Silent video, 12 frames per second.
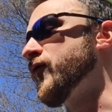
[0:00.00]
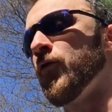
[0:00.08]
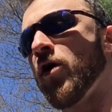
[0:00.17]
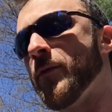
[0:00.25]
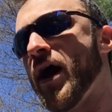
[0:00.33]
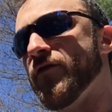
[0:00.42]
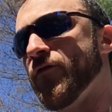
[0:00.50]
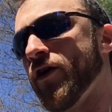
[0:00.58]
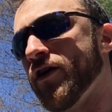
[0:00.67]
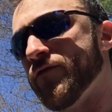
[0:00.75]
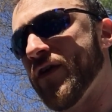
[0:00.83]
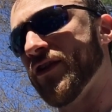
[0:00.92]
format for
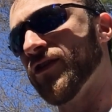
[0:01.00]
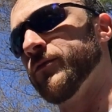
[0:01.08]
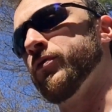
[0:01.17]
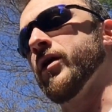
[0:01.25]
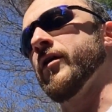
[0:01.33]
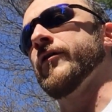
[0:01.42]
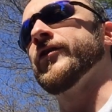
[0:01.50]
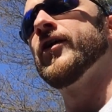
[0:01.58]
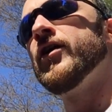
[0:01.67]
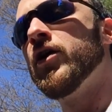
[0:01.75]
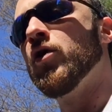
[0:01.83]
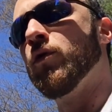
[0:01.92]
invested players.
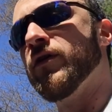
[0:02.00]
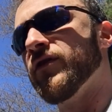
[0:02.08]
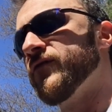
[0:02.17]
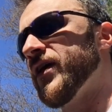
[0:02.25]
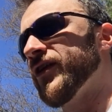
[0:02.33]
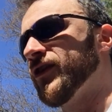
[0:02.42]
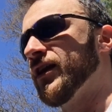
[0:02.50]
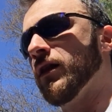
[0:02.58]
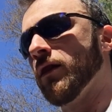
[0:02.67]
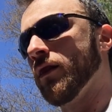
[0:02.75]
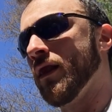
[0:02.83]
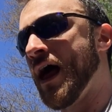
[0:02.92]
We've invested a
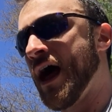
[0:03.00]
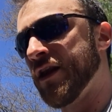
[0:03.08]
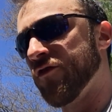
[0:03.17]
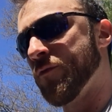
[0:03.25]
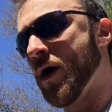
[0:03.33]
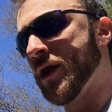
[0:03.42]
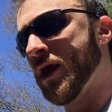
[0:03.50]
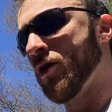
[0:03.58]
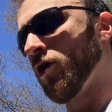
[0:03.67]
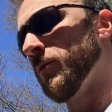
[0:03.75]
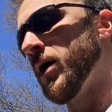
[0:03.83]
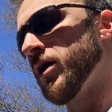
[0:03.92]
lot of money in
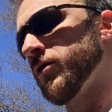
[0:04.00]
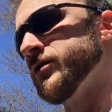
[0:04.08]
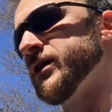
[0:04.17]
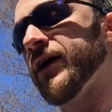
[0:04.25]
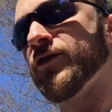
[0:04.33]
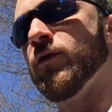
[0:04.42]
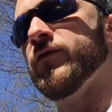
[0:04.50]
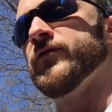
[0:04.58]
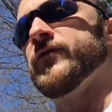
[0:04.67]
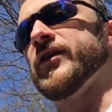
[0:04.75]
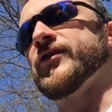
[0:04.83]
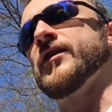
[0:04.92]
our Modern decks. We've
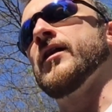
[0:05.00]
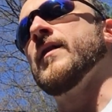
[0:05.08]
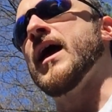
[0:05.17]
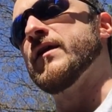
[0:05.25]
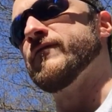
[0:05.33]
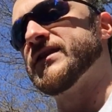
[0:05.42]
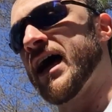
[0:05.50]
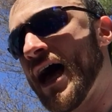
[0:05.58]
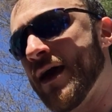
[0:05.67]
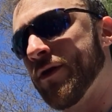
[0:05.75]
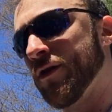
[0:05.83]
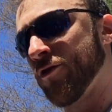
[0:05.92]
invested a lot of
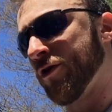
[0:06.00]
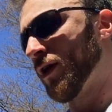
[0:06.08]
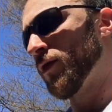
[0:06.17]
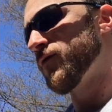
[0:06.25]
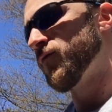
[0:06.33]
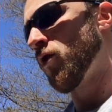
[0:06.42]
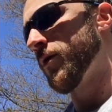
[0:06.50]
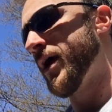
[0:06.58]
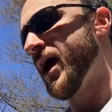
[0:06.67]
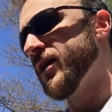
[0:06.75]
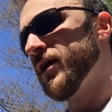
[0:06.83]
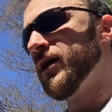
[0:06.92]
time in learning the
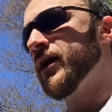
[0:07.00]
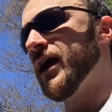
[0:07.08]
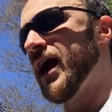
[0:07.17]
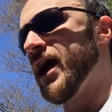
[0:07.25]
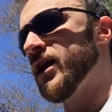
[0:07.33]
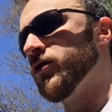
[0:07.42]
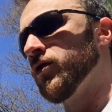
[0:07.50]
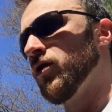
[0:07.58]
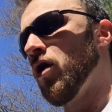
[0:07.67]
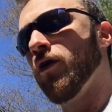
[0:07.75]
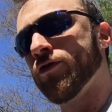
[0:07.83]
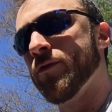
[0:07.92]
format, and
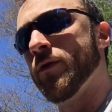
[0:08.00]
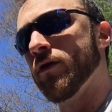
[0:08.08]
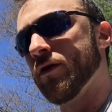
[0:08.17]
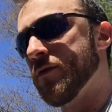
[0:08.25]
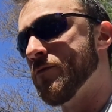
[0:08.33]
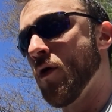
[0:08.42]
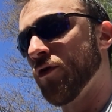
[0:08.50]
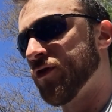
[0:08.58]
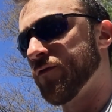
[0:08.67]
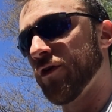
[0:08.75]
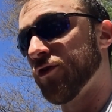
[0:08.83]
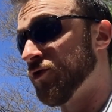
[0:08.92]
ultimately, most
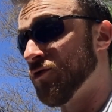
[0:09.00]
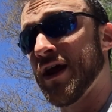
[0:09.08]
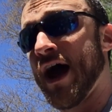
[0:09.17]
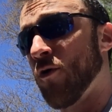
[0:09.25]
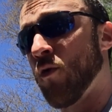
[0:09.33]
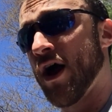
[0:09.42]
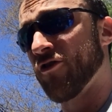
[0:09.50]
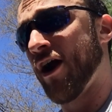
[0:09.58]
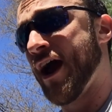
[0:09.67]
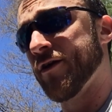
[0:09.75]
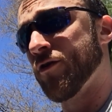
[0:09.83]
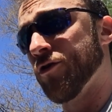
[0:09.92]
of us do not want
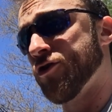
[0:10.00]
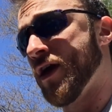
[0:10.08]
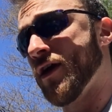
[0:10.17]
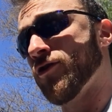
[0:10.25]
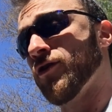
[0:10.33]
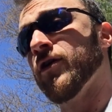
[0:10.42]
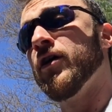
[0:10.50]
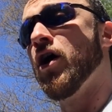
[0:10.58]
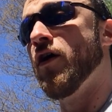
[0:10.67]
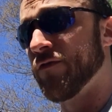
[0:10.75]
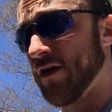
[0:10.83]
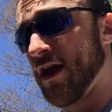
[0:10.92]
radical change
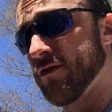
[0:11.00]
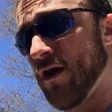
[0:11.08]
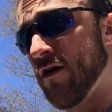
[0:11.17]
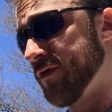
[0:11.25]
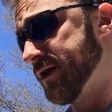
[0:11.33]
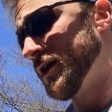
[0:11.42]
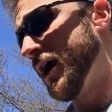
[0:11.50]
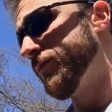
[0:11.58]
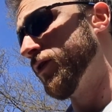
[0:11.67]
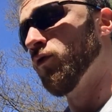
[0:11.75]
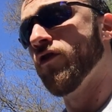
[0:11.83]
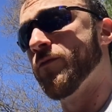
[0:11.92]
of the type
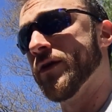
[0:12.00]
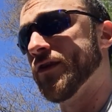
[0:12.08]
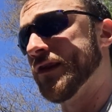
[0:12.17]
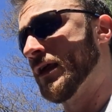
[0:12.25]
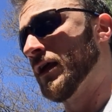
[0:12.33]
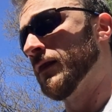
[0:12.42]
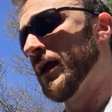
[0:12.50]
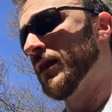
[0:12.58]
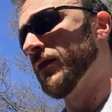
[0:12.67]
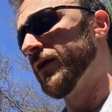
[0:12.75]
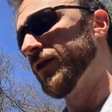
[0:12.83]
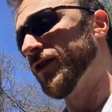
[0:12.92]
that we've been seeing
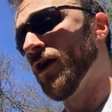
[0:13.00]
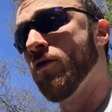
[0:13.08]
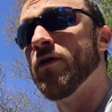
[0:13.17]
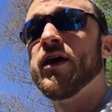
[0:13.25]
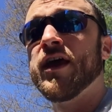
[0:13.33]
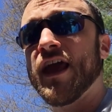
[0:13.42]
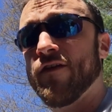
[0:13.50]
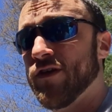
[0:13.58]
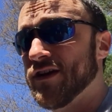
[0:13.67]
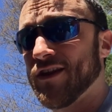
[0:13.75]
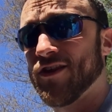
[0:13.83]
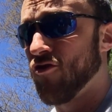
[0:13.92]
lately. So, if you
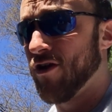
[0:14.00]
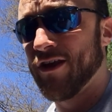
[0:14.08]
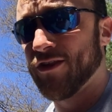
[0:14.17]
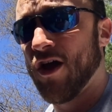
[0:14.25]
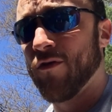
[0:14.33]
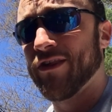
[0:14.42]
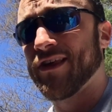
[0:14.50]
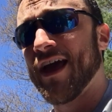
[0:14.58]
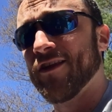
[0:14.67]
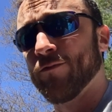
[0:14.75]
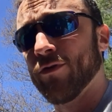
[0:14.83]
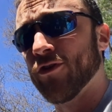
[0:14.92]
disagree, as always,
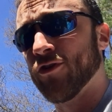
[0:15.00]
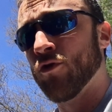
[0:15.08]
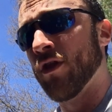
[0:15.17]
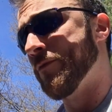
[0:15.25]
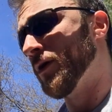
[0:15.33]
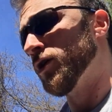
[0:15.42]
guys, please do let me